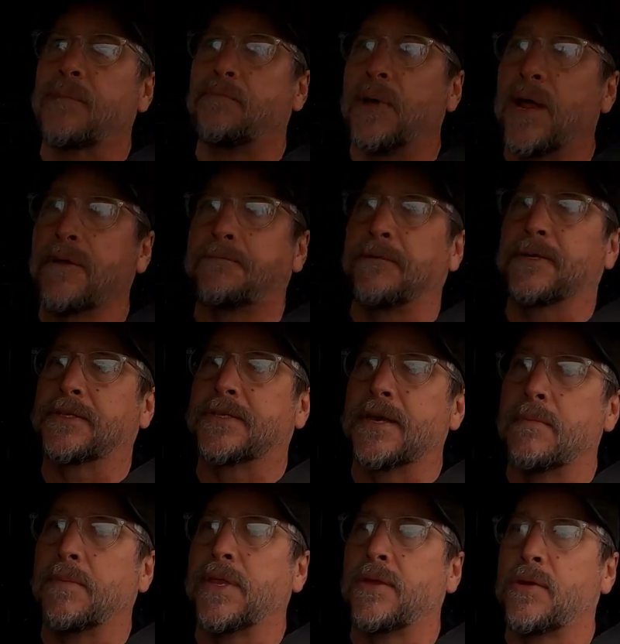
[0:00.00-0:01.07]
It benefits
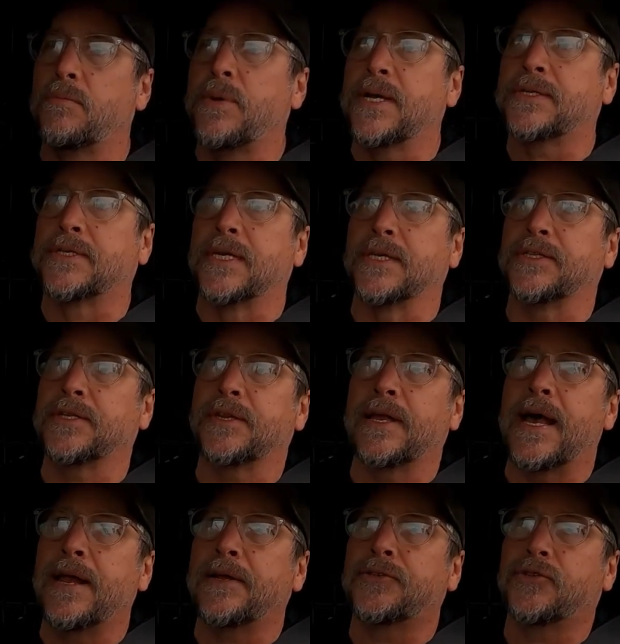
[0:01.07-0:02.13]
them and their business.
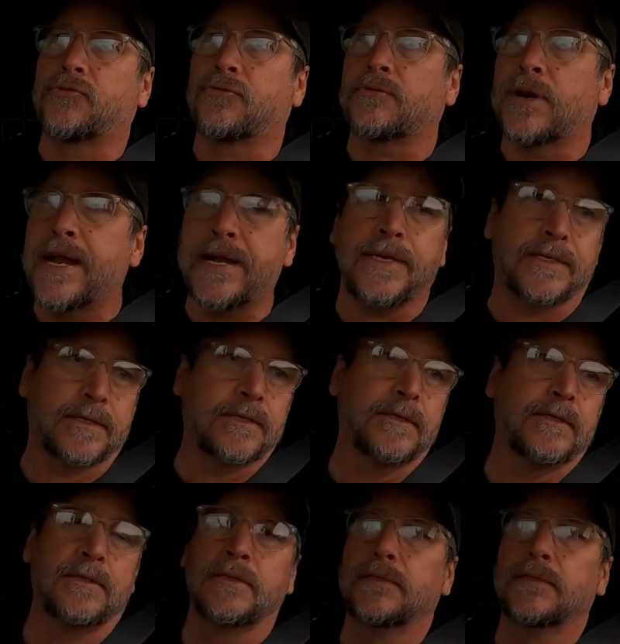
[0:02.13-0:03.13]
That is great.